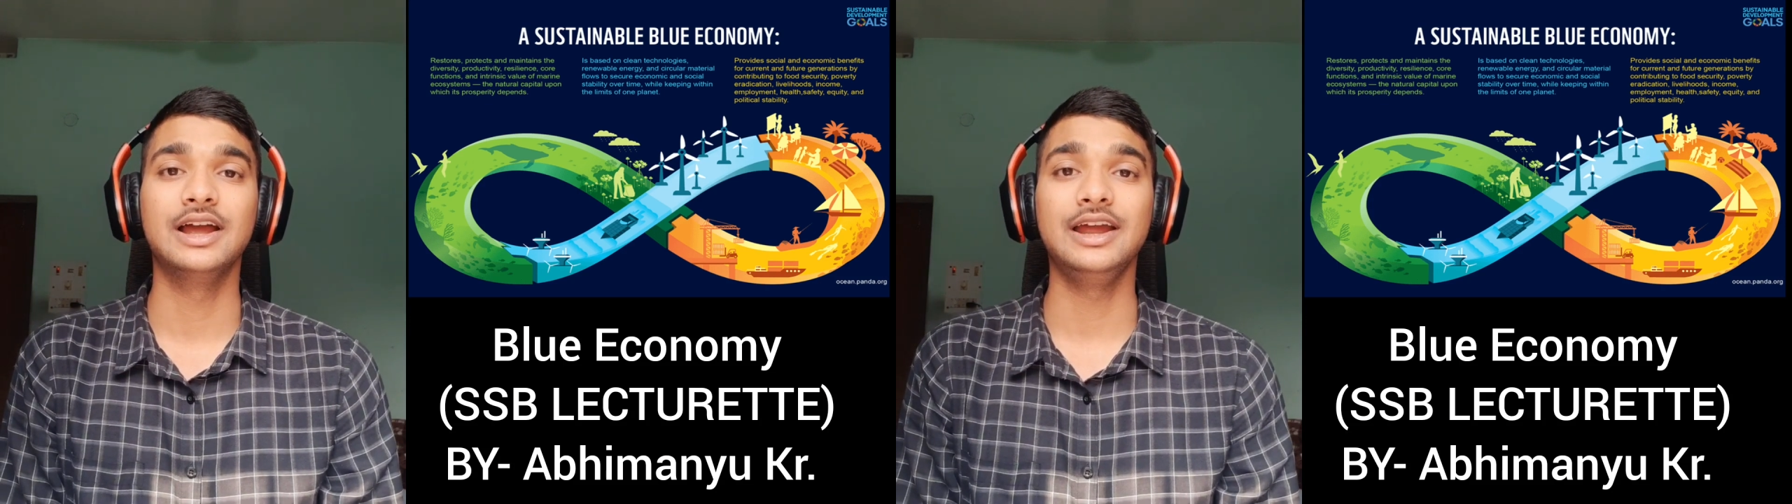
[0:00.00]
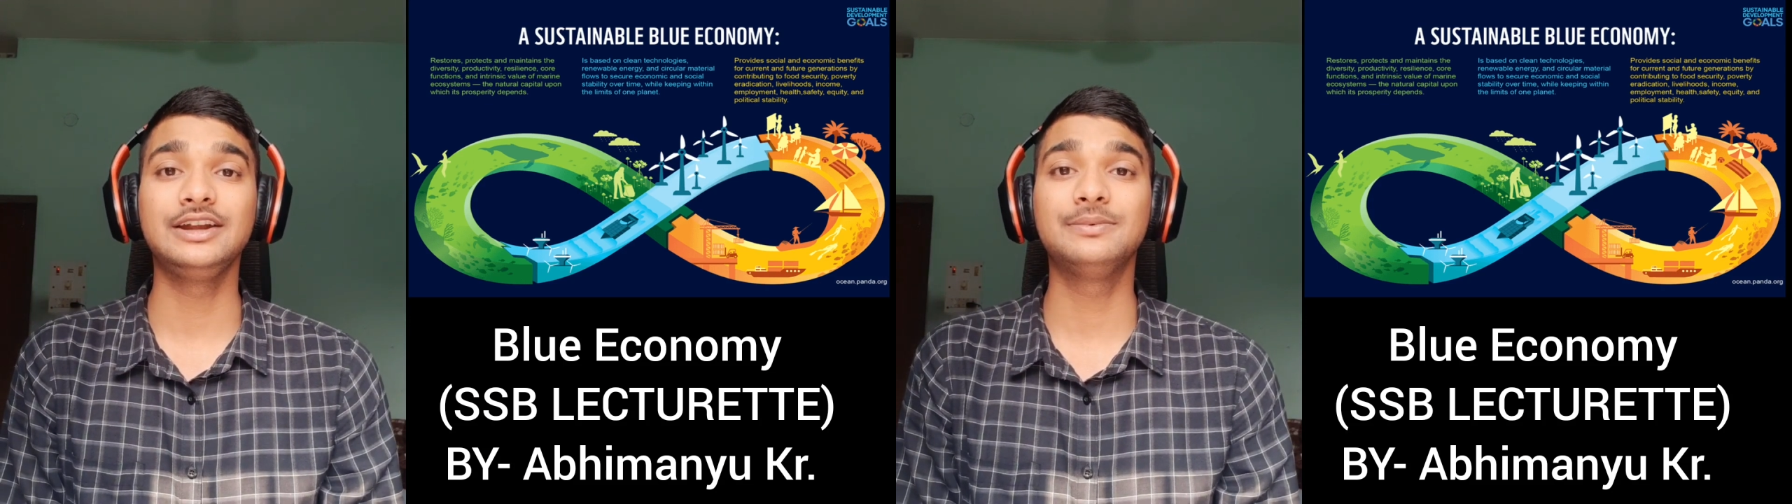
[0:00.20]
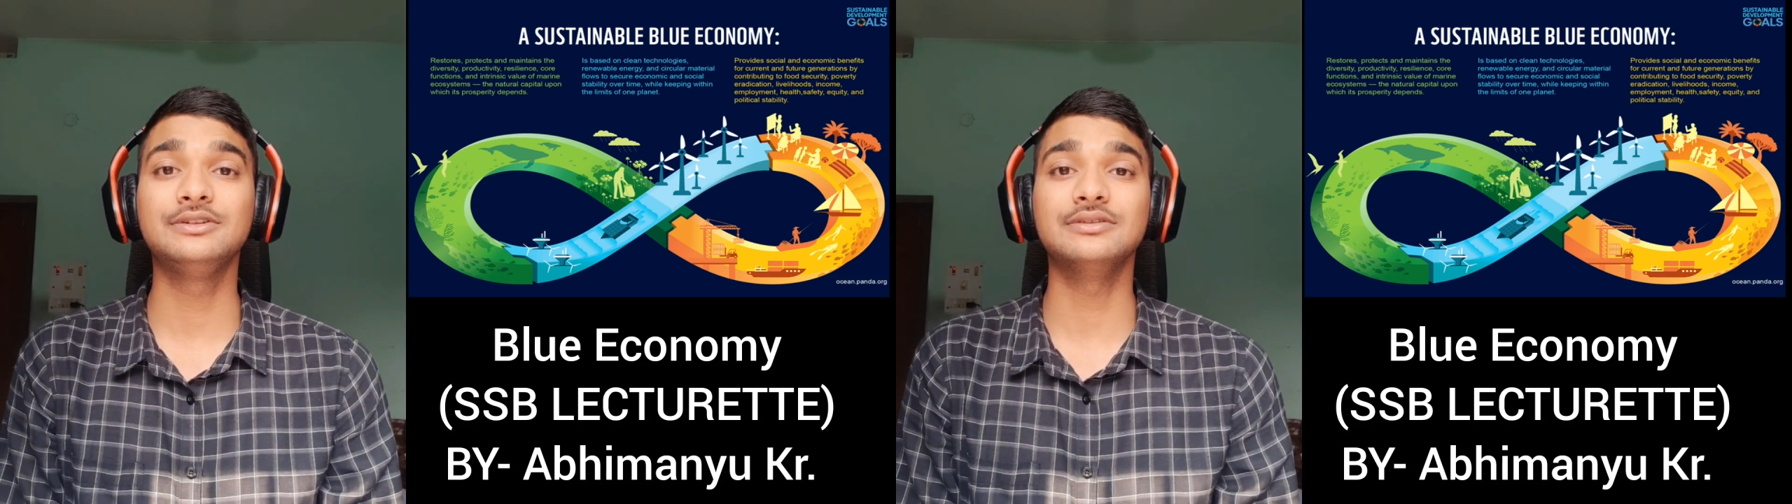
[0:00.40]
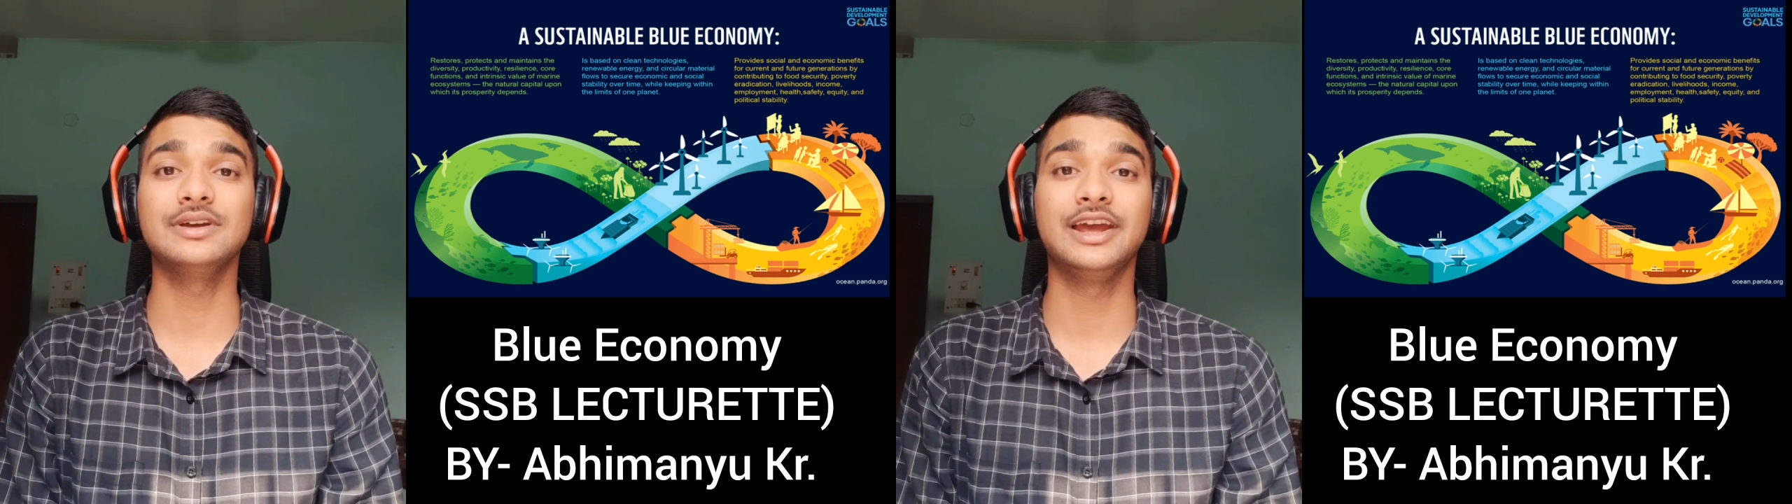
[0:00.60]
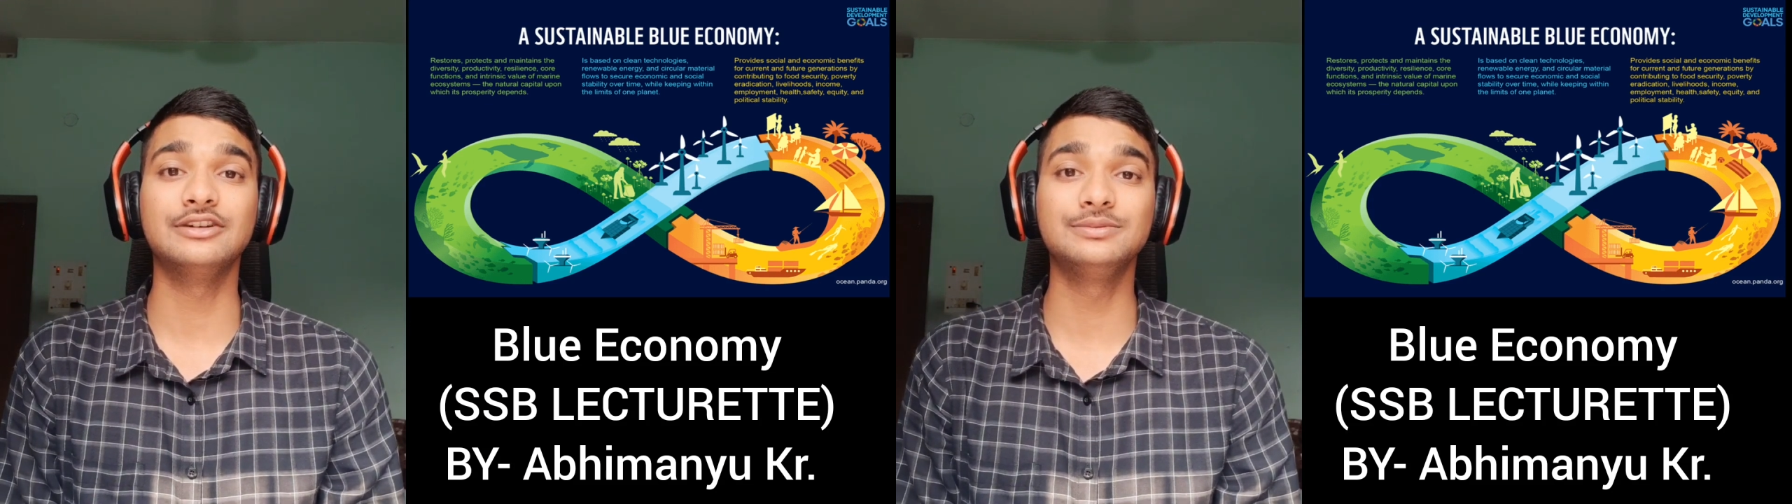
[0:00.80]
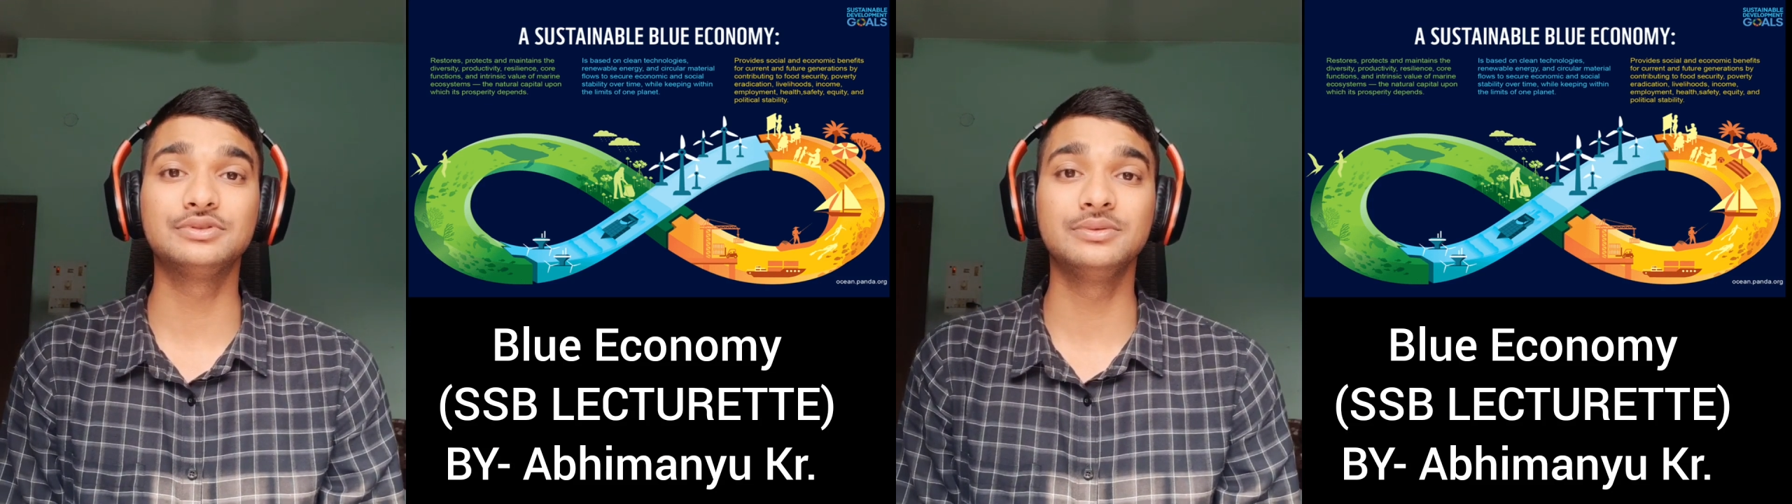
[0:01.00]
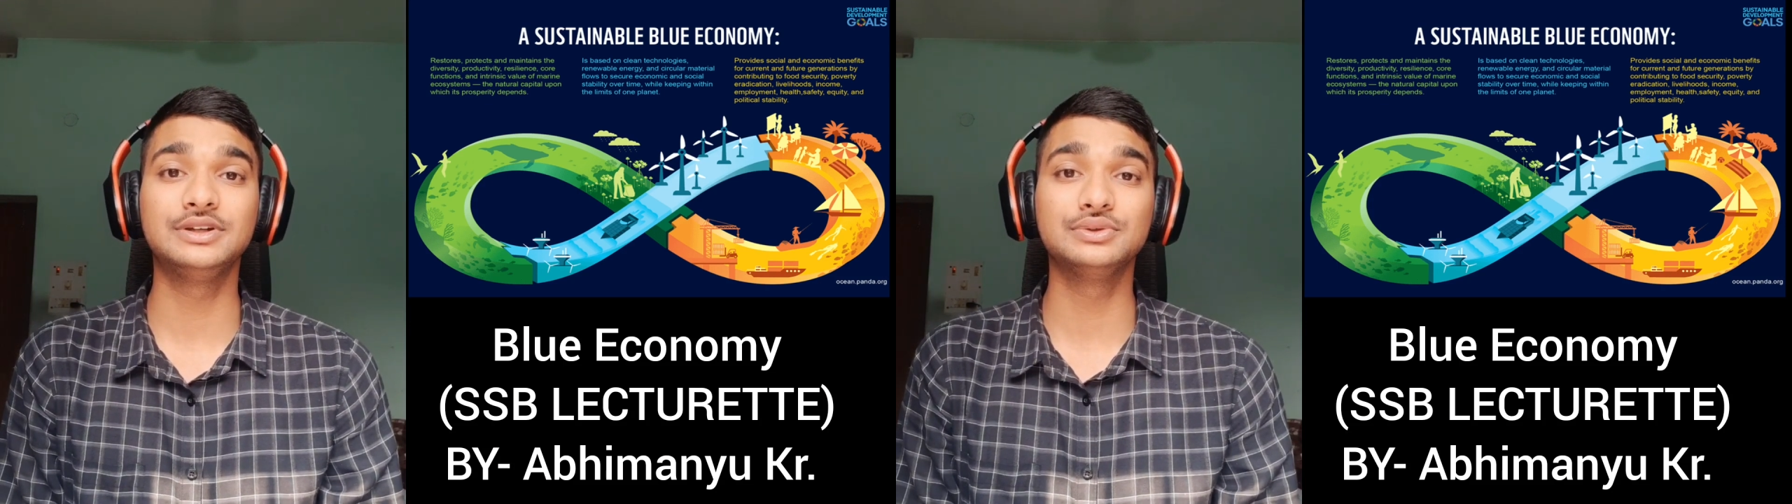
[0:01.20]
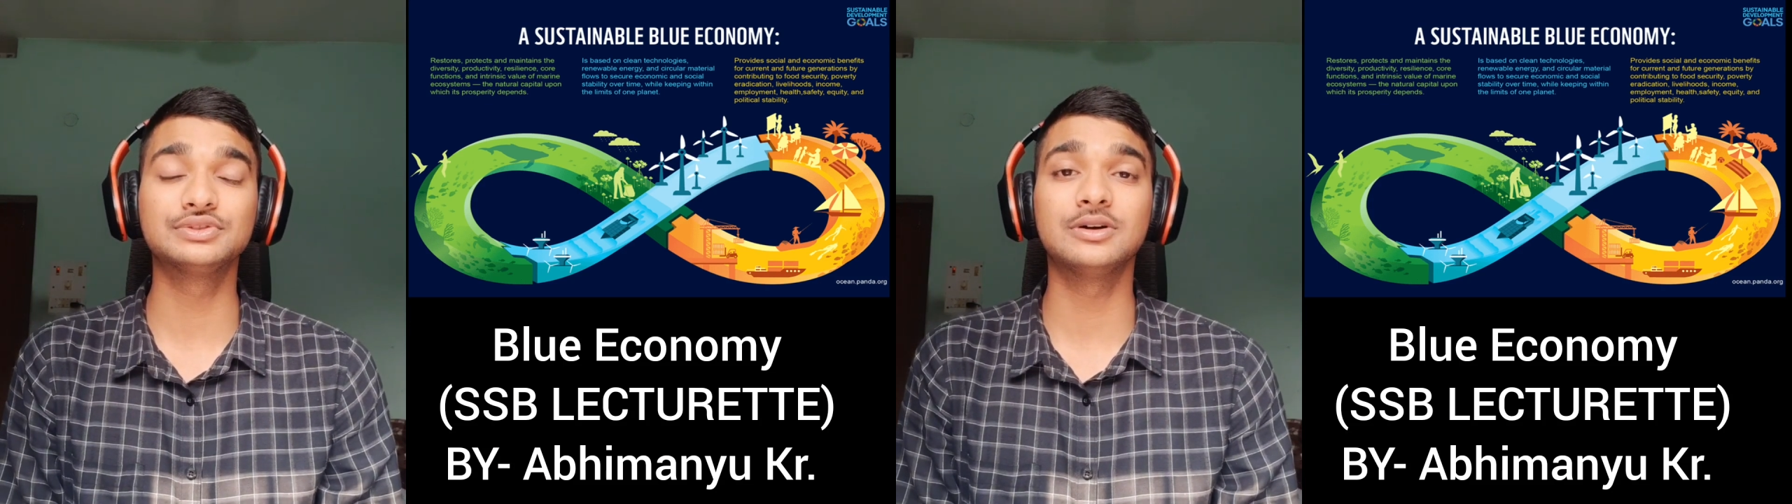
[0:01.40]
It will help to
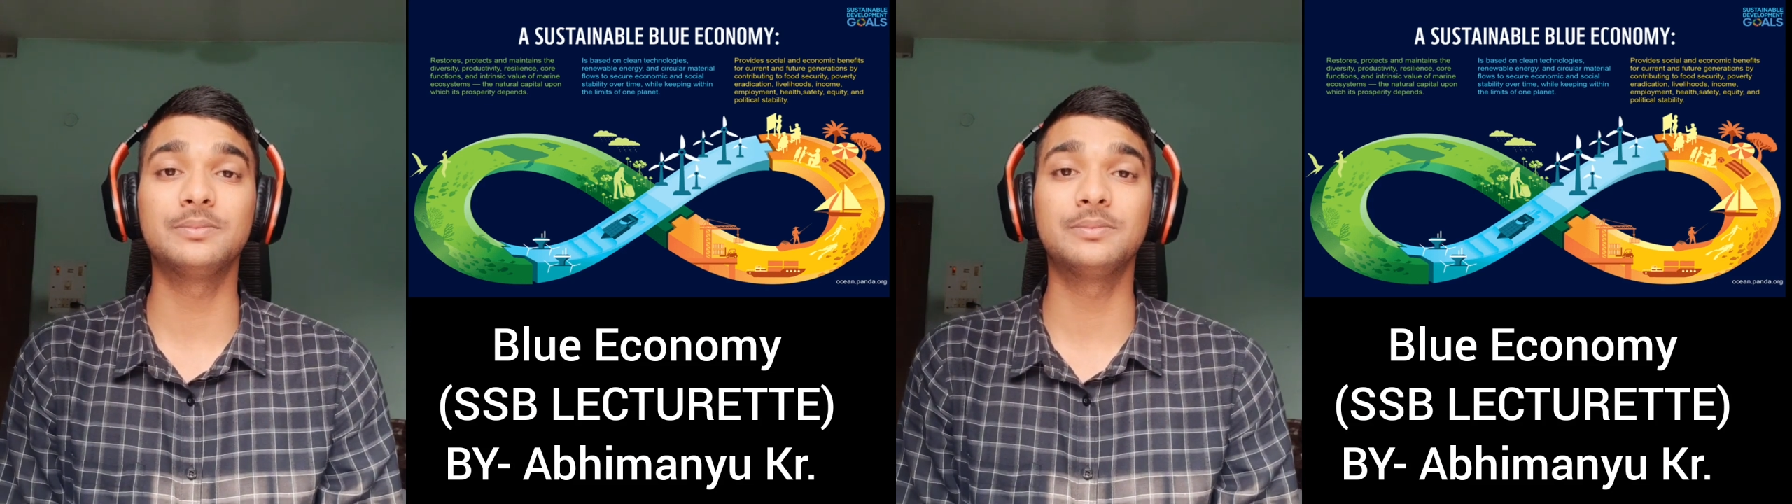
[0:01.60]
reduce the